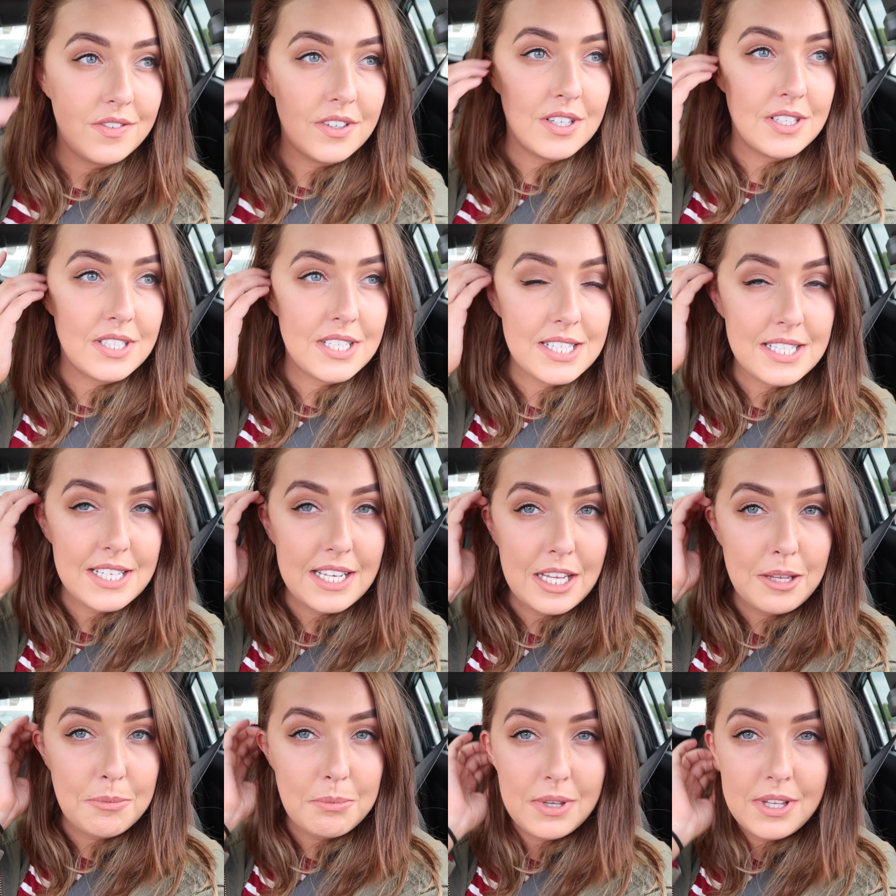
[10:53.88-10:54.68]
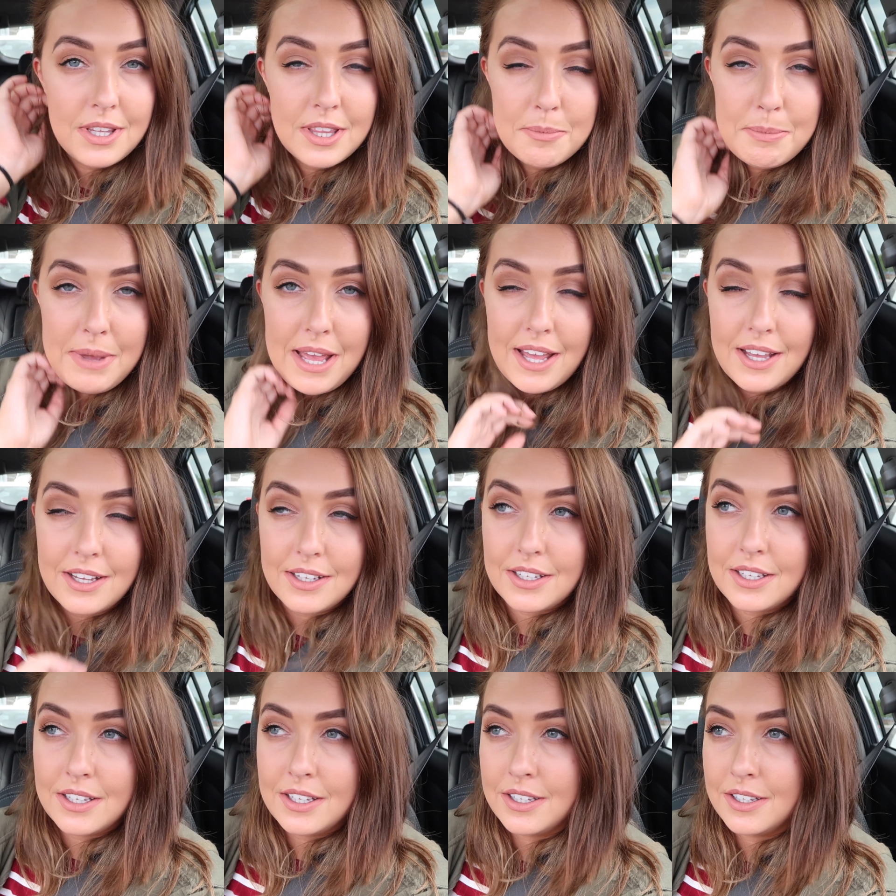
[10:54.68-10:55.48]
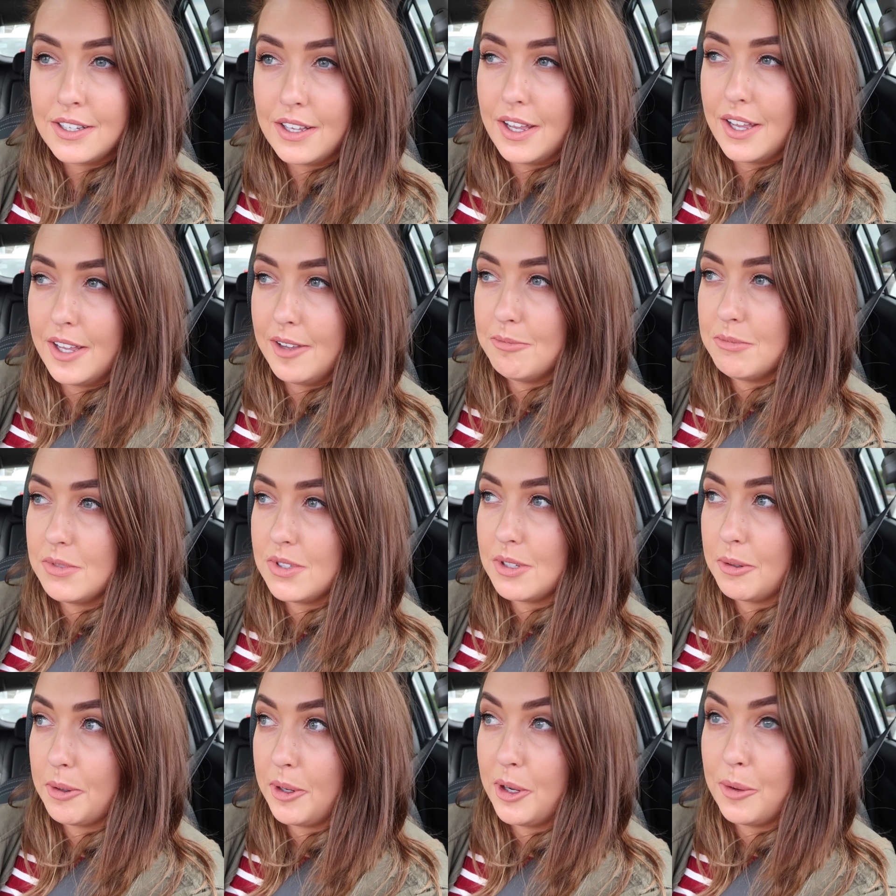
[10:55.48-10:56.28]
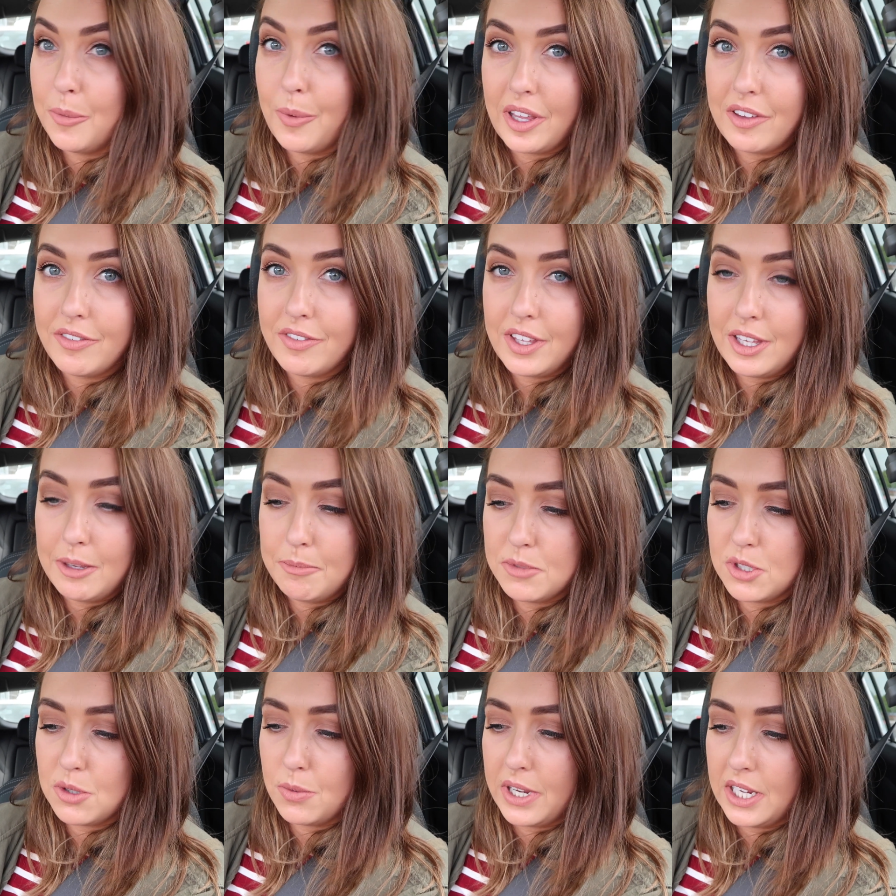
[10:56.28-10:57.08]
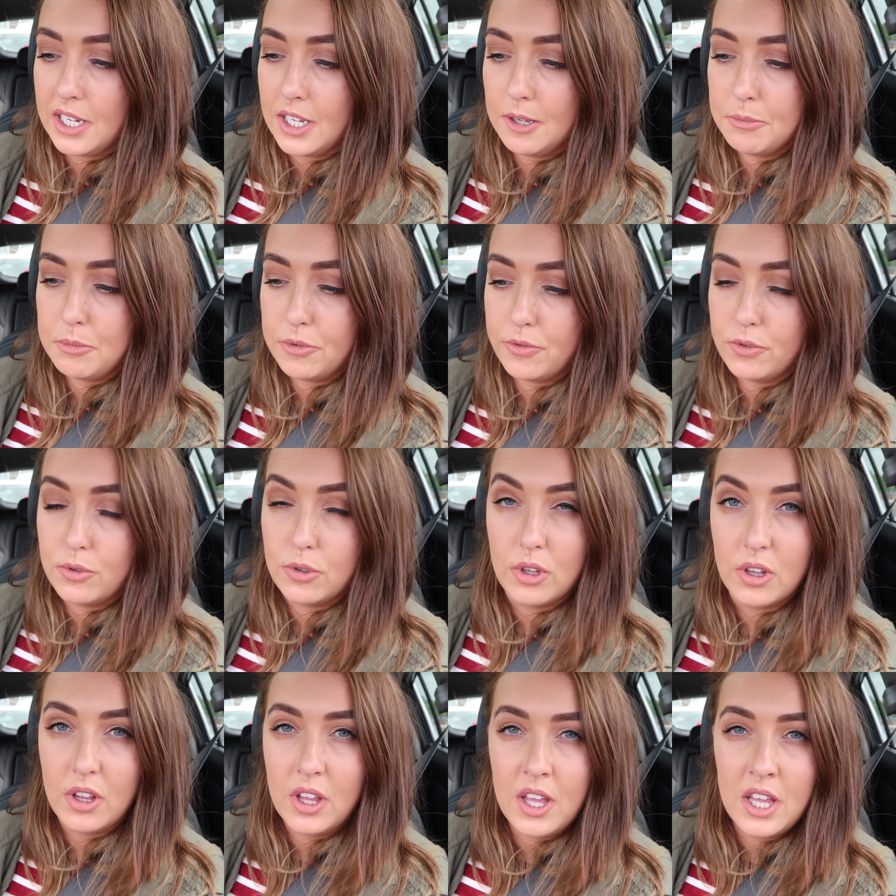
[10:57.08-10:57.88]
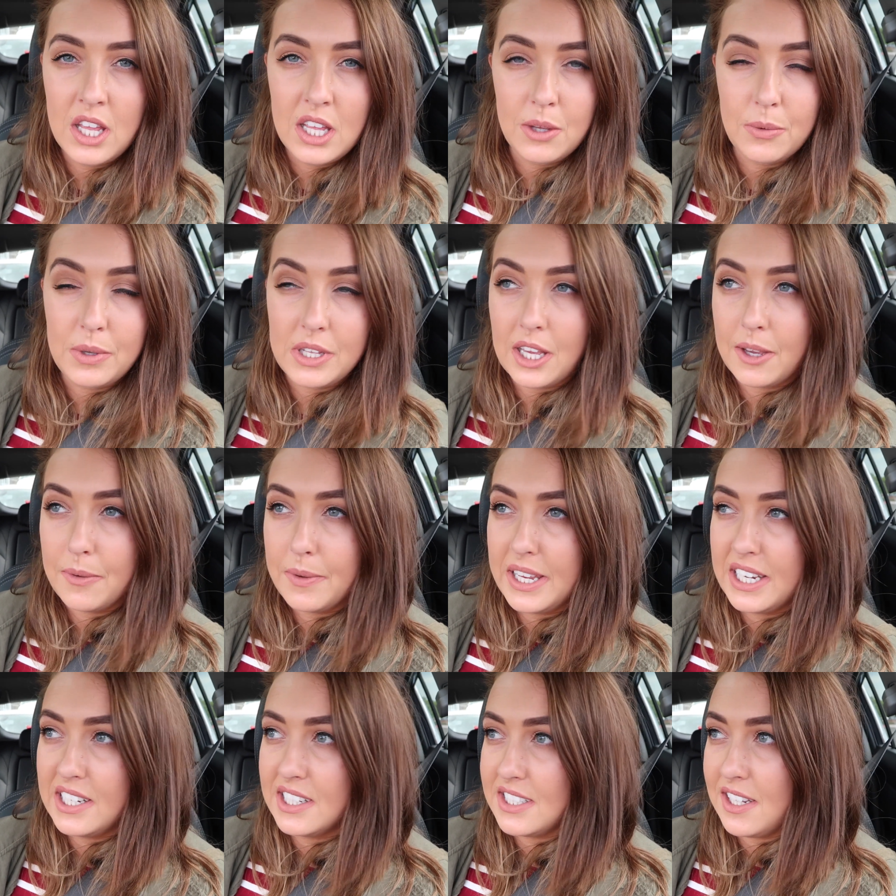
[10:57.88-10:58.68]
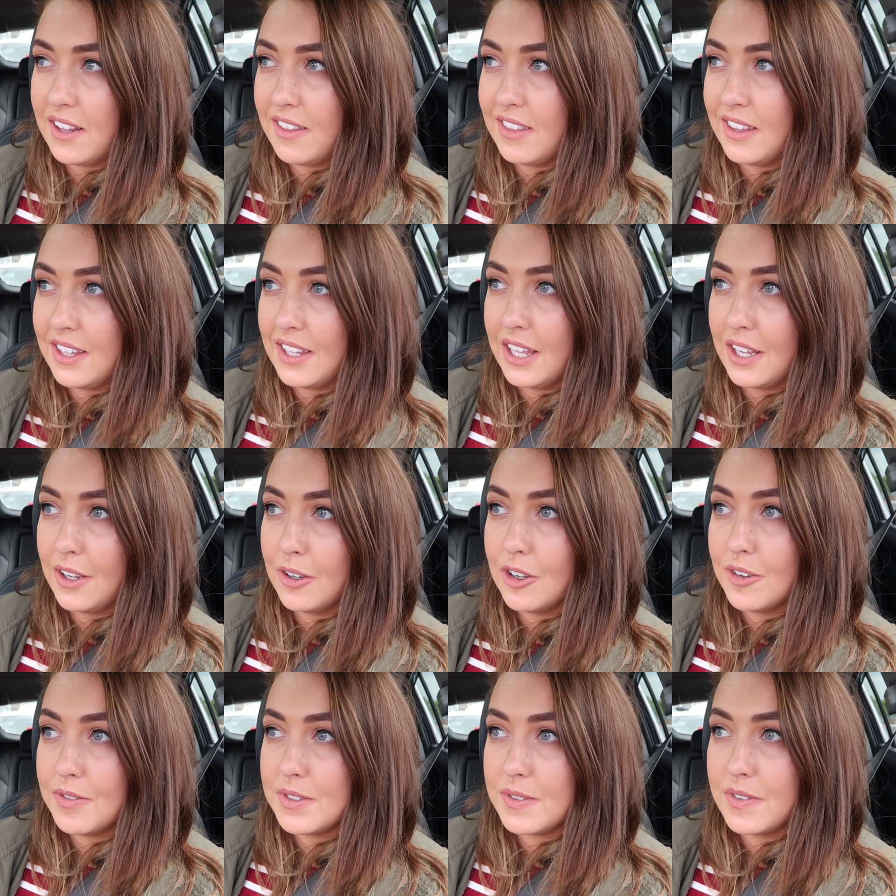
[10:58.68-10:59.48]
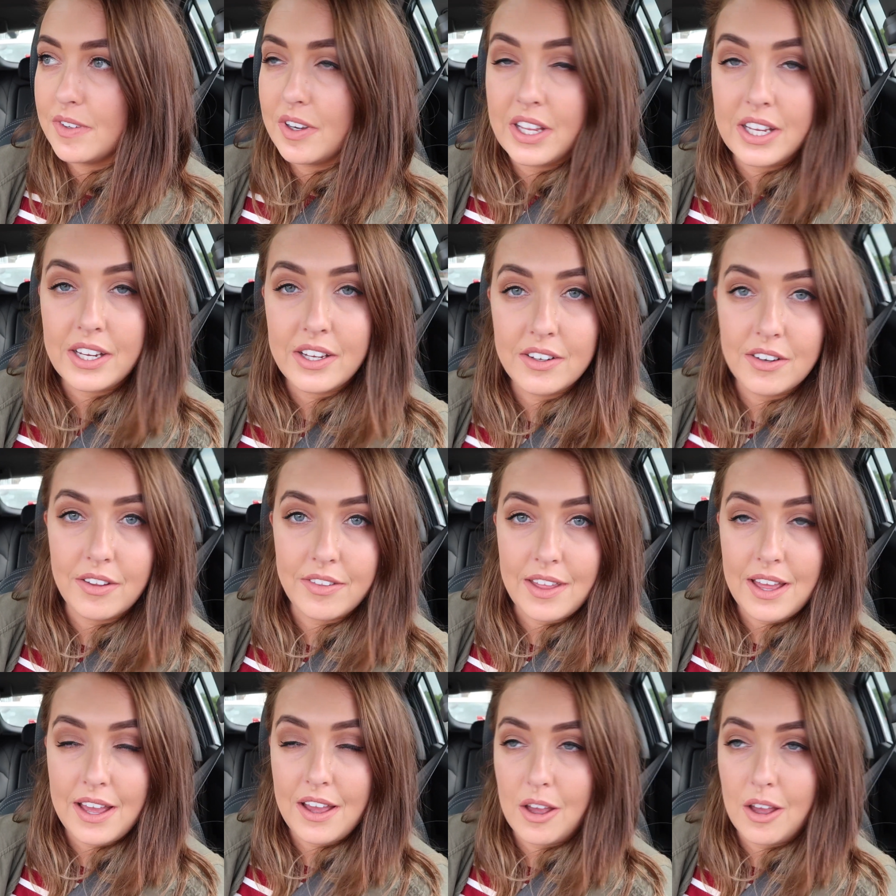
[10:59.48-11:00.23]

fast asleep in the back, um, so I'm going to wait for him to wake up before we go in. I don't think kickoffs for like another